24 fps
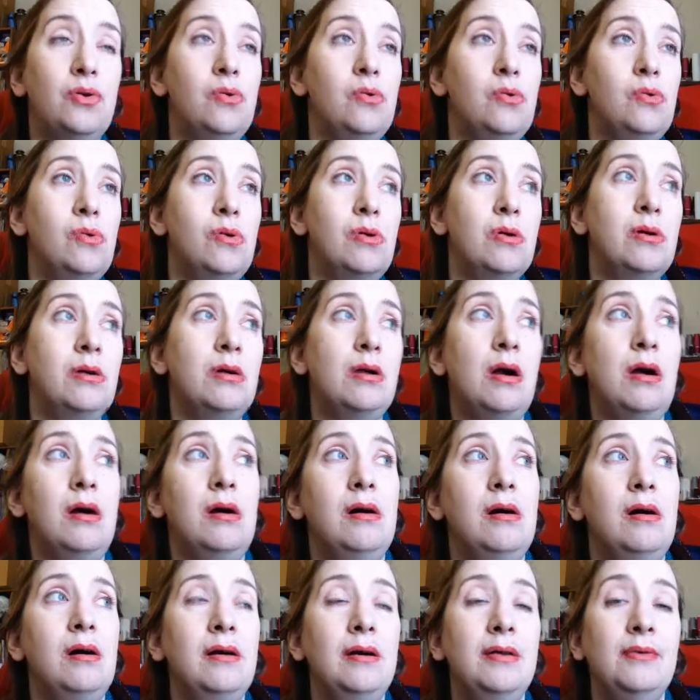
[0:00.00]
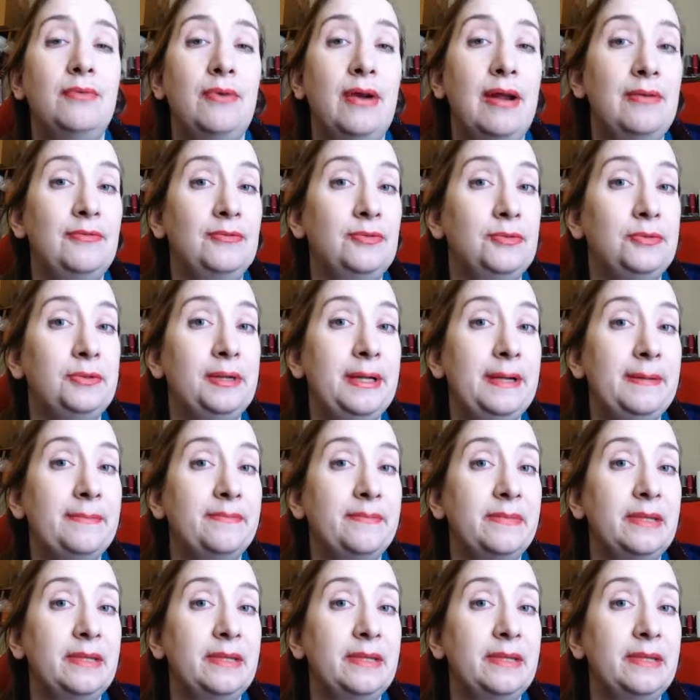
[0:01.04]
or on Ravelry.